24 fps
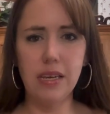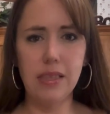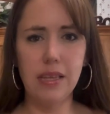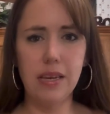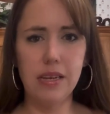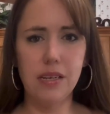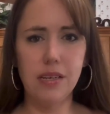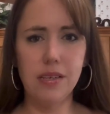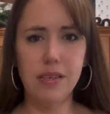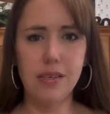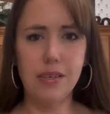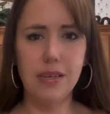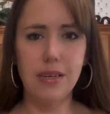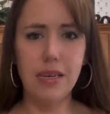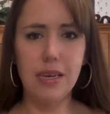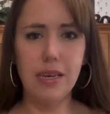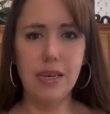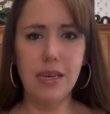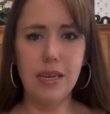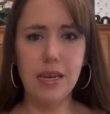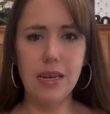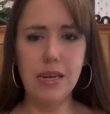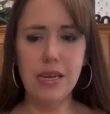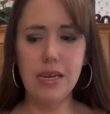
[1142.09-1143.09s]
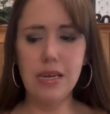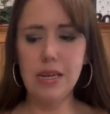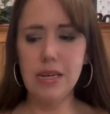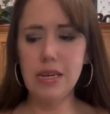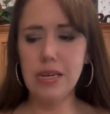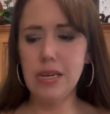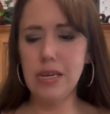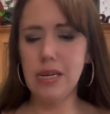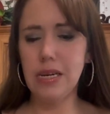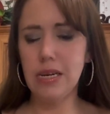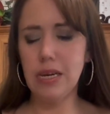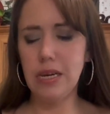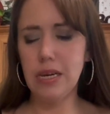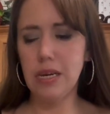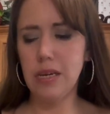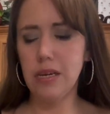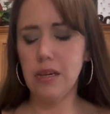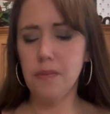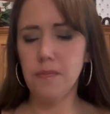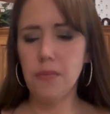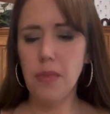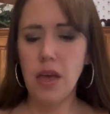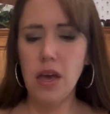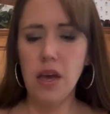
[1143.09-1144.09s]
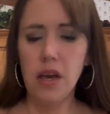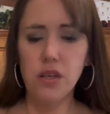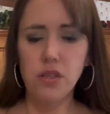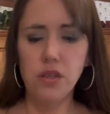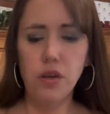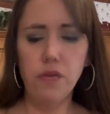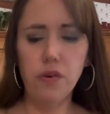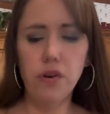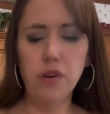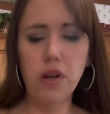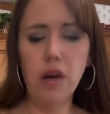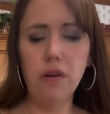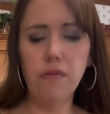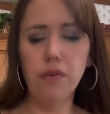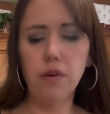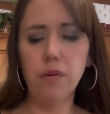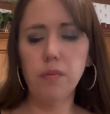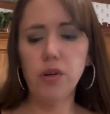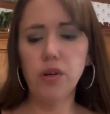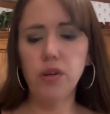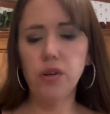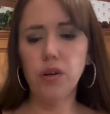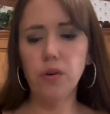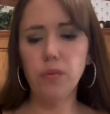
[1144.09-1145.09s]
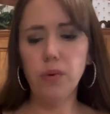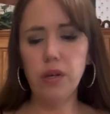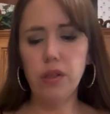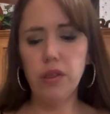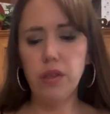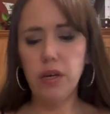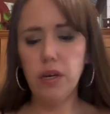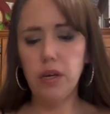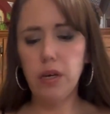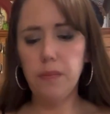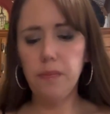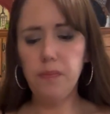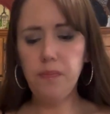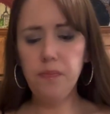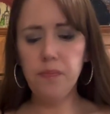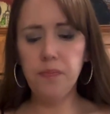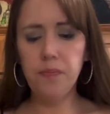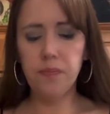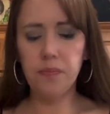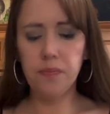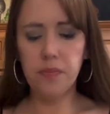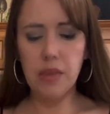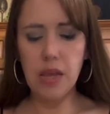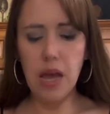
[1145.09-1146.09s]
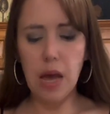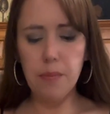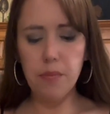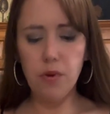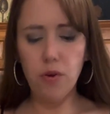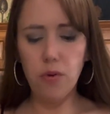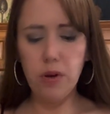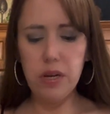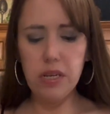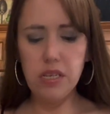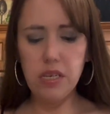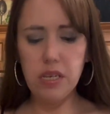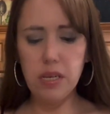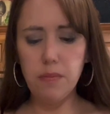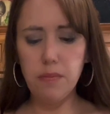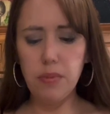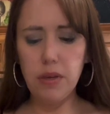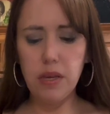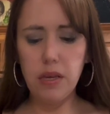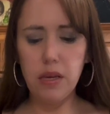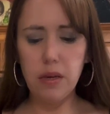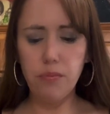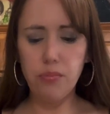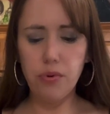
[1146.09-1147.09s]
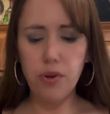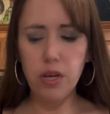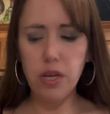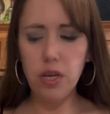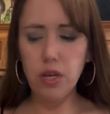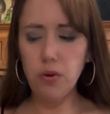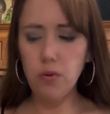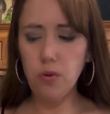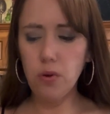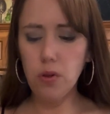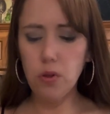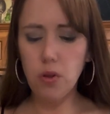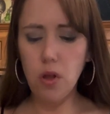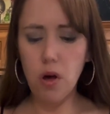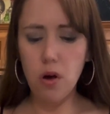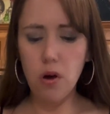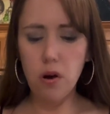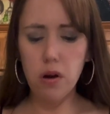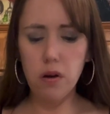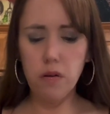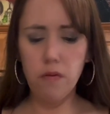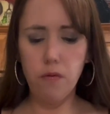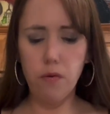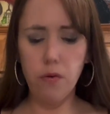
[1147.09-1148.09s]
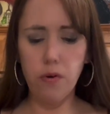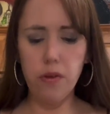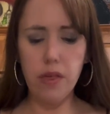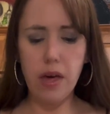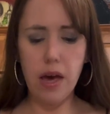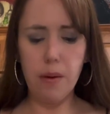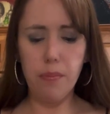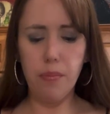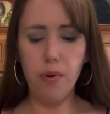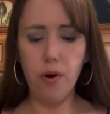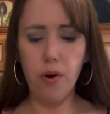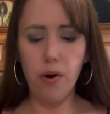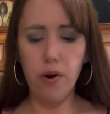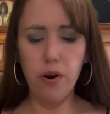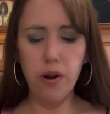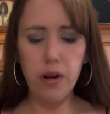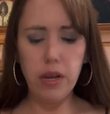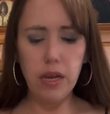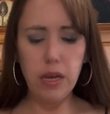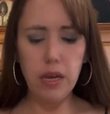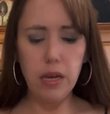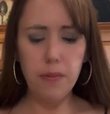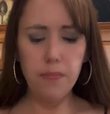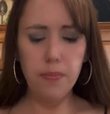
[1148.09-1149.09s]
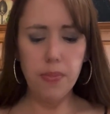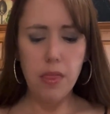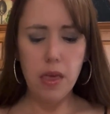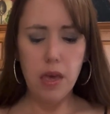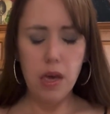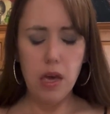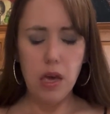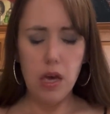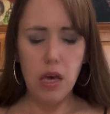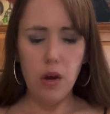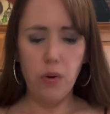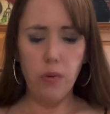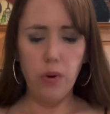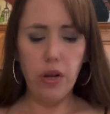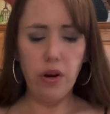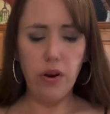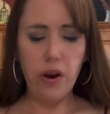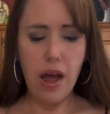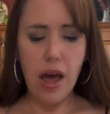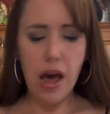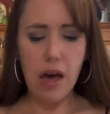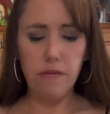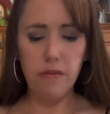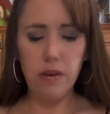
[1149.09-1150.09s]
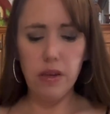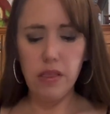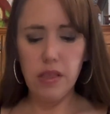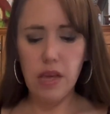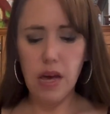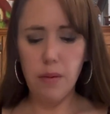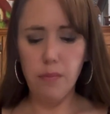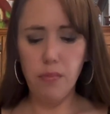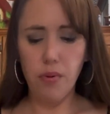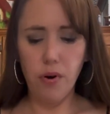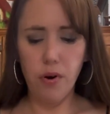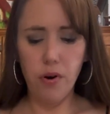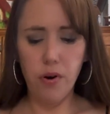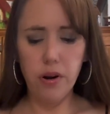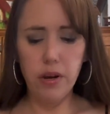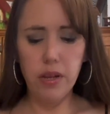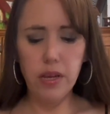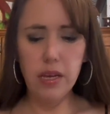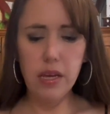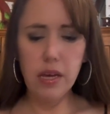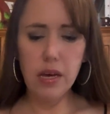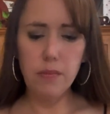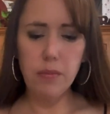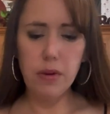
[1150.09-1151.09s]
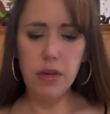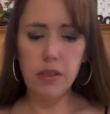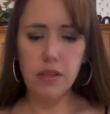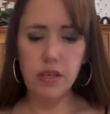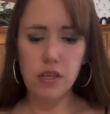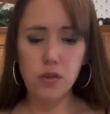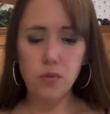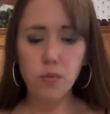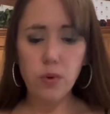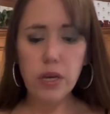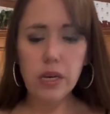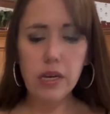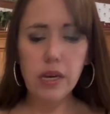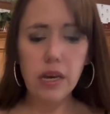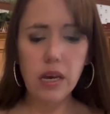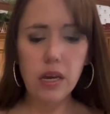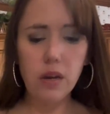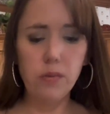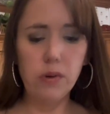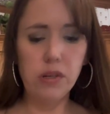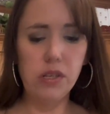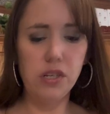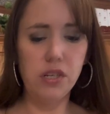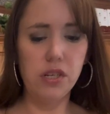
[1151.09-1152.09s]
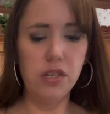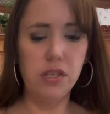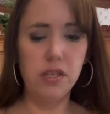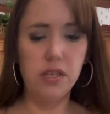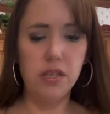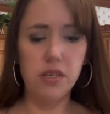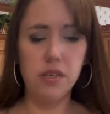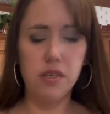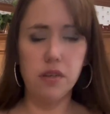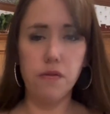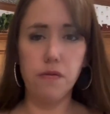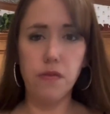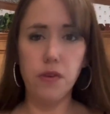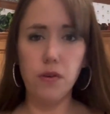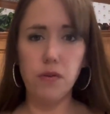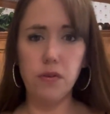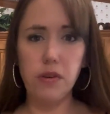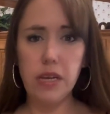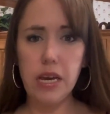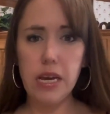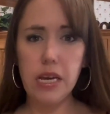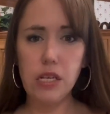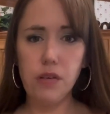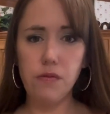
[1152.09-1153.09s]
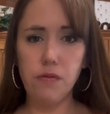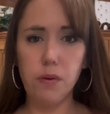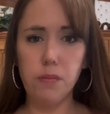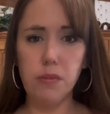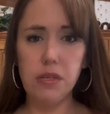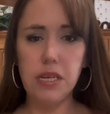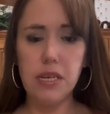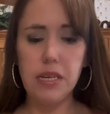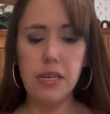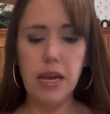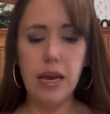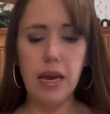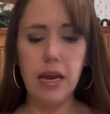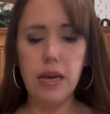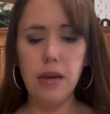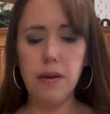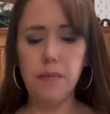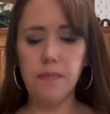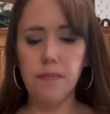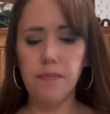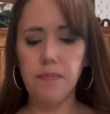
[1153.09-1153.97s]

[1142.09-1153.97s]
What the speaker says: They just eat and eat and eat. So if you're not familiar with it, I'm going to be bringing you along for that party. We are having that party coming this weekend, which is just a few days from today.